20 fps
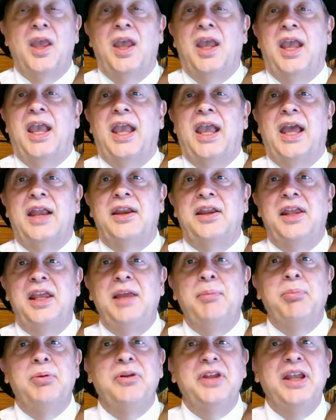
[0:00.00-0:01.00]
And he
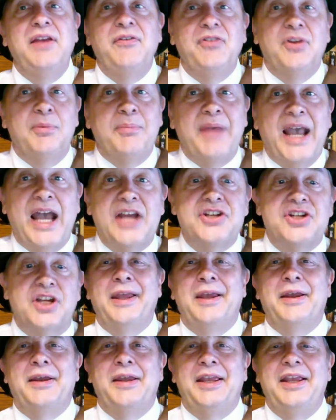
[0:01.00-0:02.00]
believes in magic.
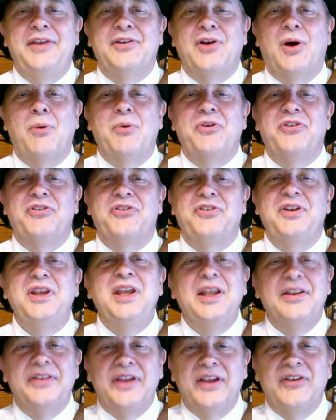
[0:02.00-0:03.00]
He's always
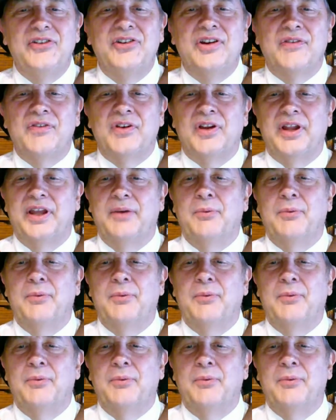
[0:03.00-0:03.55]
seeing things differently.